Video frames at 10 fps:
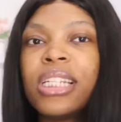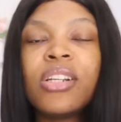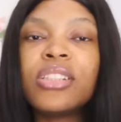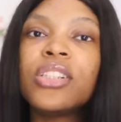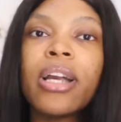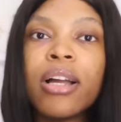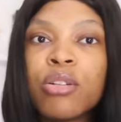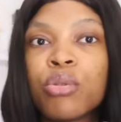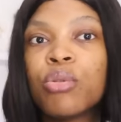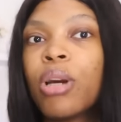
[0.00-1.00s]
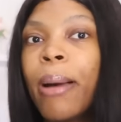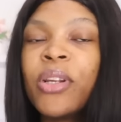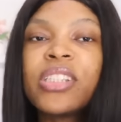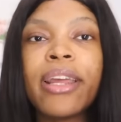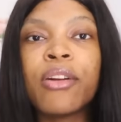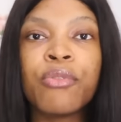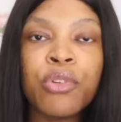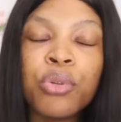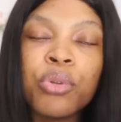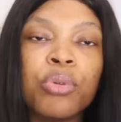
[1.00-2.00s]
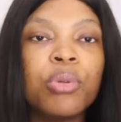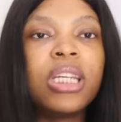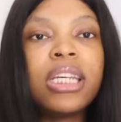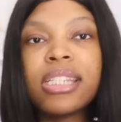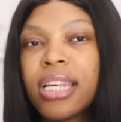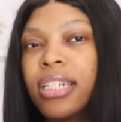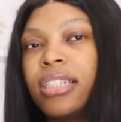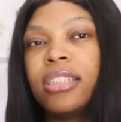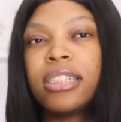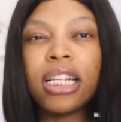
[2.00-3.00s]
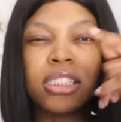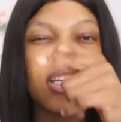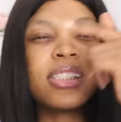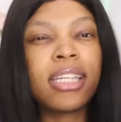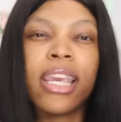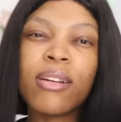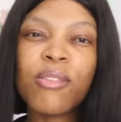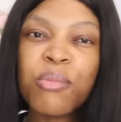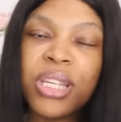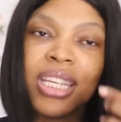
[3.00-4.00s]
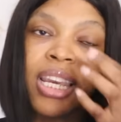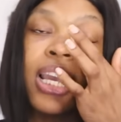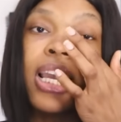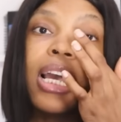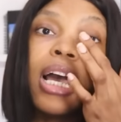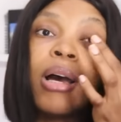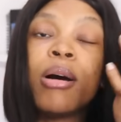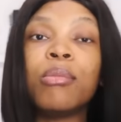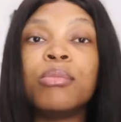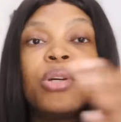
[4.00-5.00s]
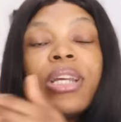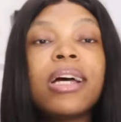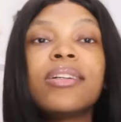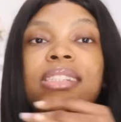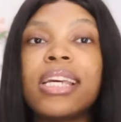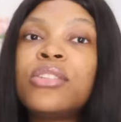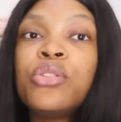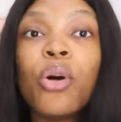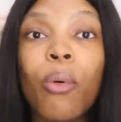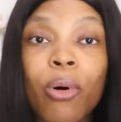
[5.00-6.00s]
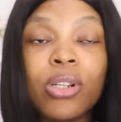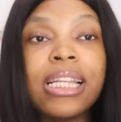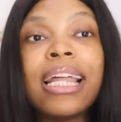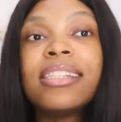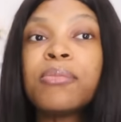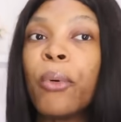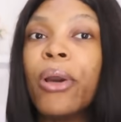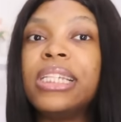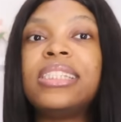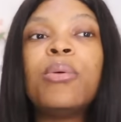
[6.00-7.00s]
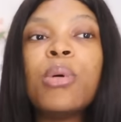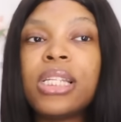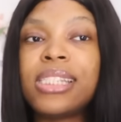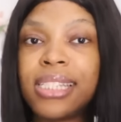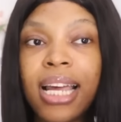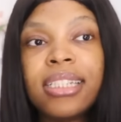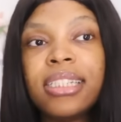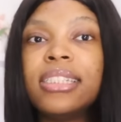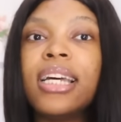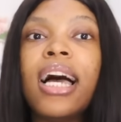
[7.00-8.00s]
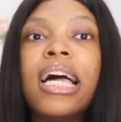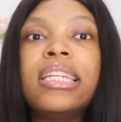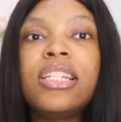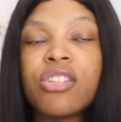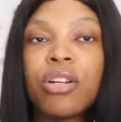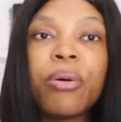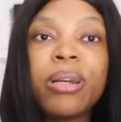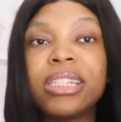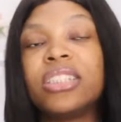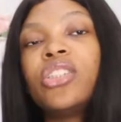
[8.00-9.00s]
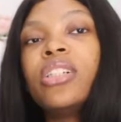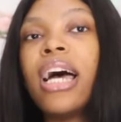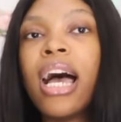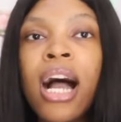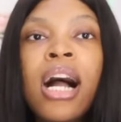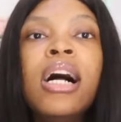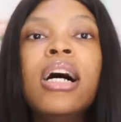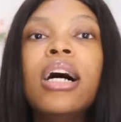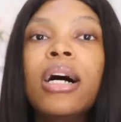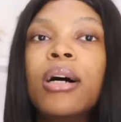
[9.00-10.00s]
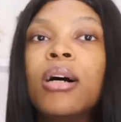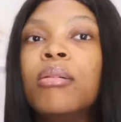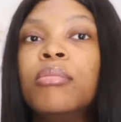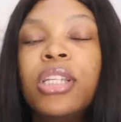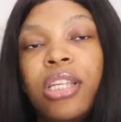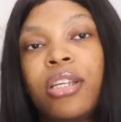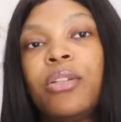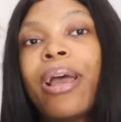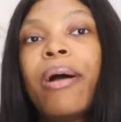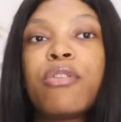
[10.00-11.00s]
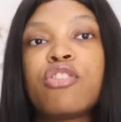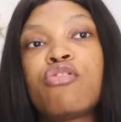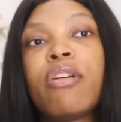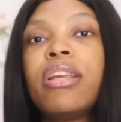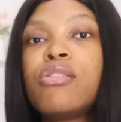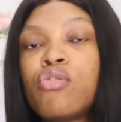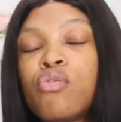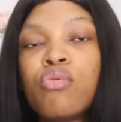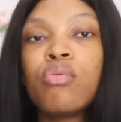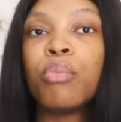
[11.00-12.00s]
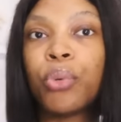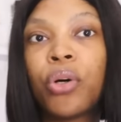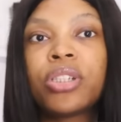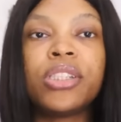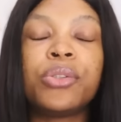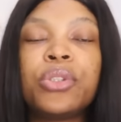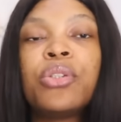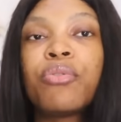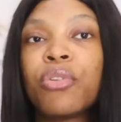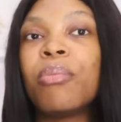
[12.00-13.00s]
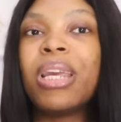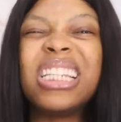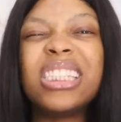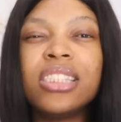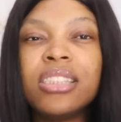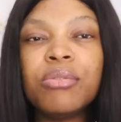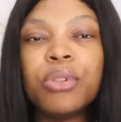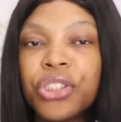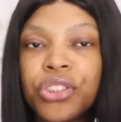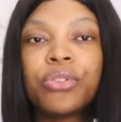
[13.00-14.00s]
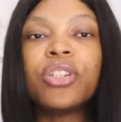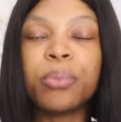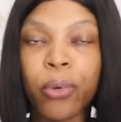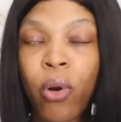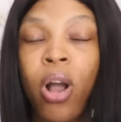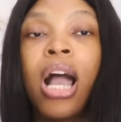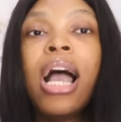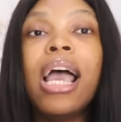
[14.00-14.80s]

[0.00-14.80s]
there's nothing you can do. I'm not scared of you. Ike said, "That you're scared of me. Um, Doyin now said, do your worst. At this point, they were standing and literally going at each other um, Ikidwaya was trying to block the situation from getting really serious, but